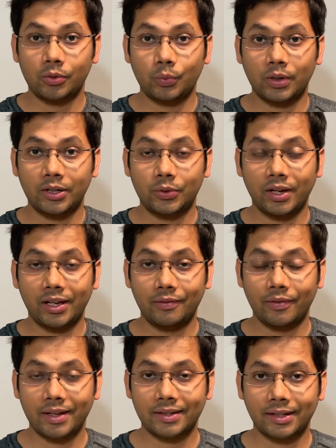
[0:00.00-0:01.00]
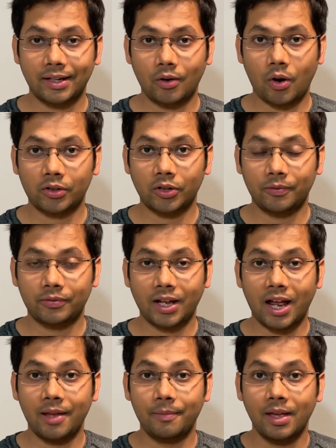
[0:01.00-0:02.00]
want to invest a lot of
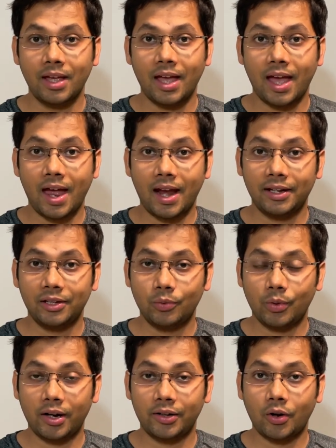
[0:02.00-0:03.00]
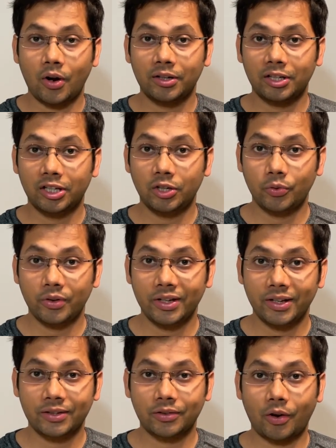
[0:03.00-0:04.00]
time and you are not
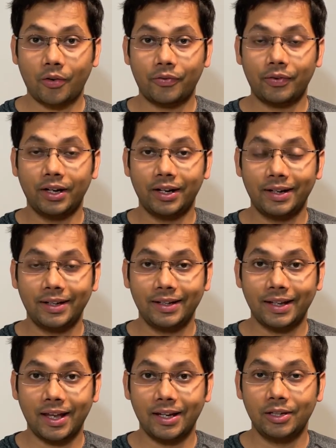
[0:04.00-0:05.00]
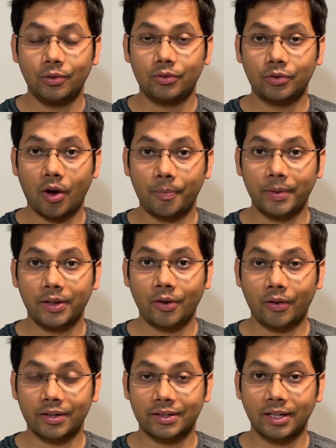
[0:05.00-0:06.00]
curious of learning a new topic
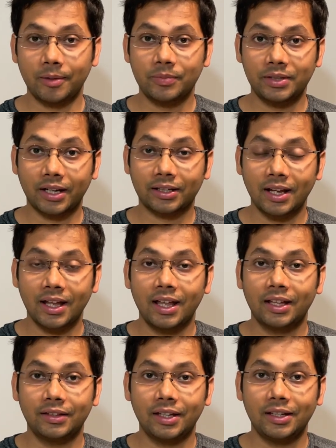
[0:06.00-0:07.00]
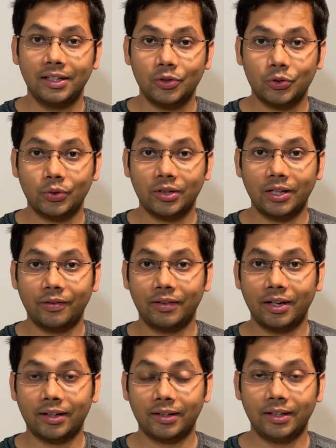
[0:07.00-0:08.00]
or subject, then you should
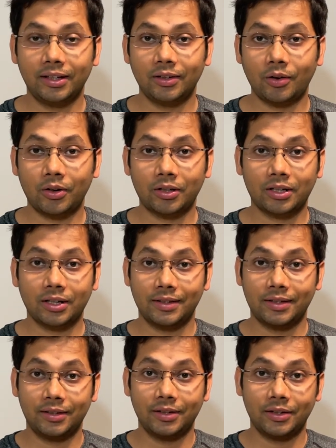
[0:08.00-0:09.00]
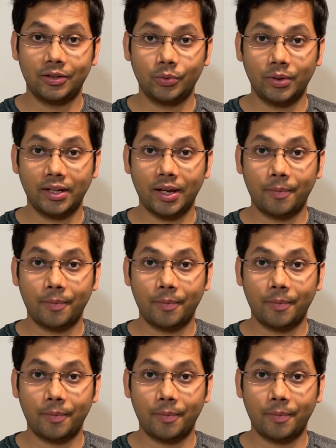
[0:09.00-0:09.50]
definitely not consider doing a